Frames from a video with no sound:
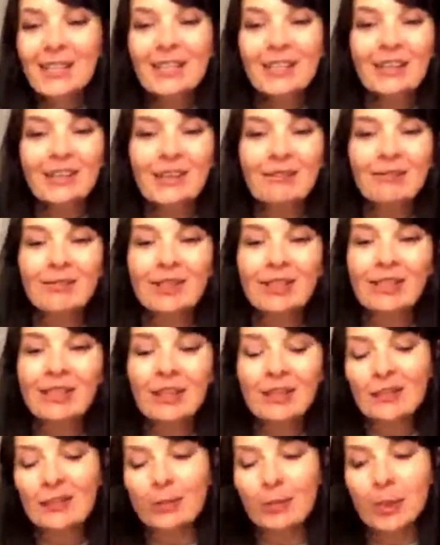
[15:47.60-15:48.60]
So I'm really
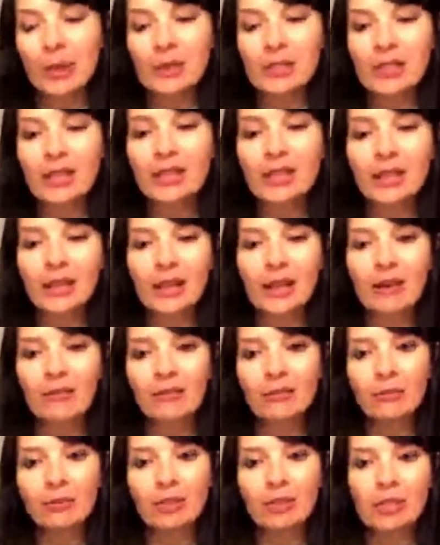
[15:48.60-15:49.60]
not surprised. And then I
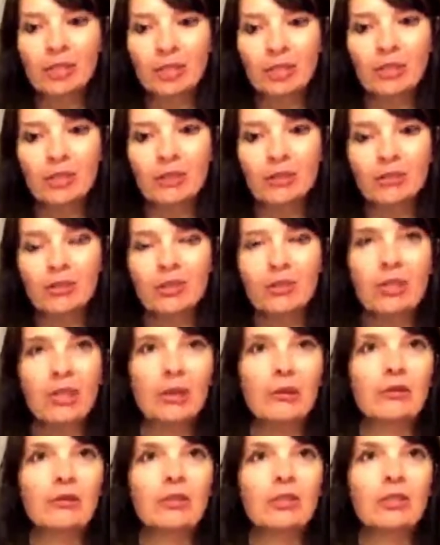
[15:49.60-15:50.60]
have a really strong
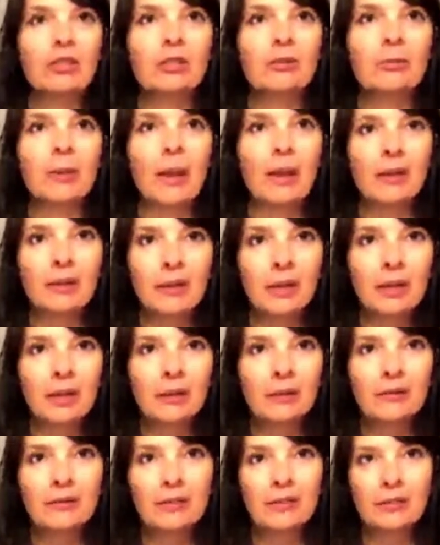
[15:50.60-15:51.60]
Judeo-Christian
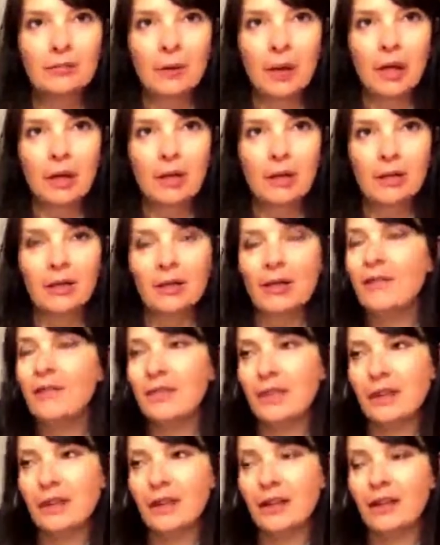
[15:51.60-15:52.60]
background as well,
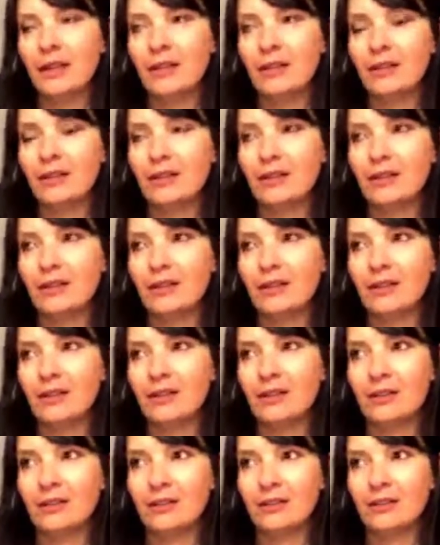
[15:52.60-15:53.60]
and then
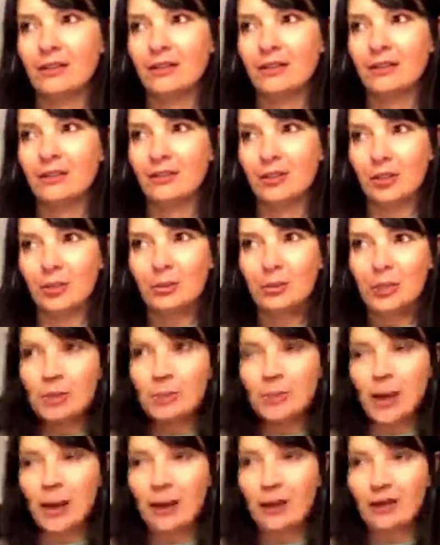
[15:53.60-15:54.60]
a
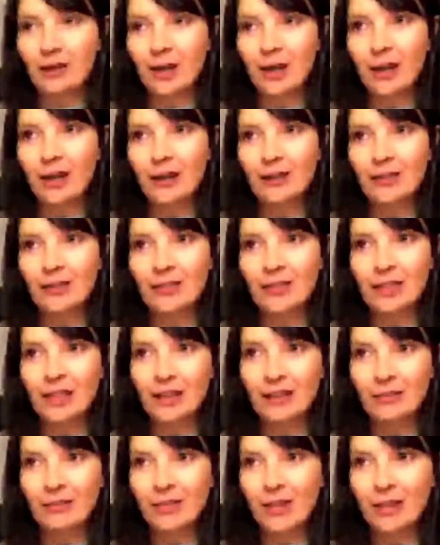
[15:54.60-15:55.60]
Jewish background.
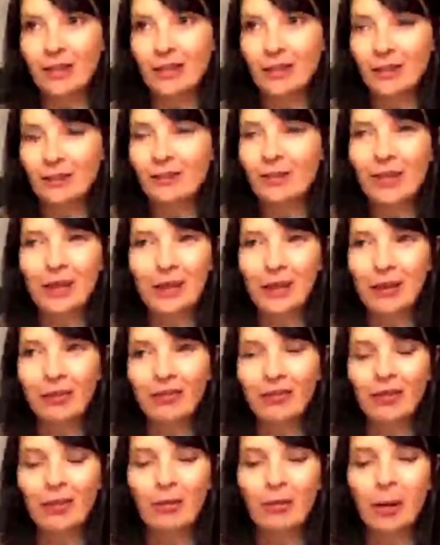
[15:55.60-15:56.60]
I went through
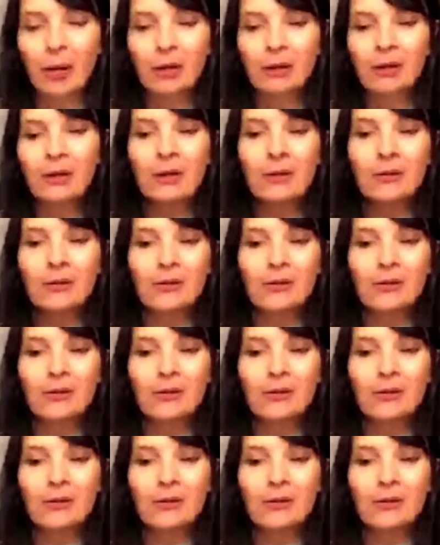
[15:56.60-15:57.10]
there for a while.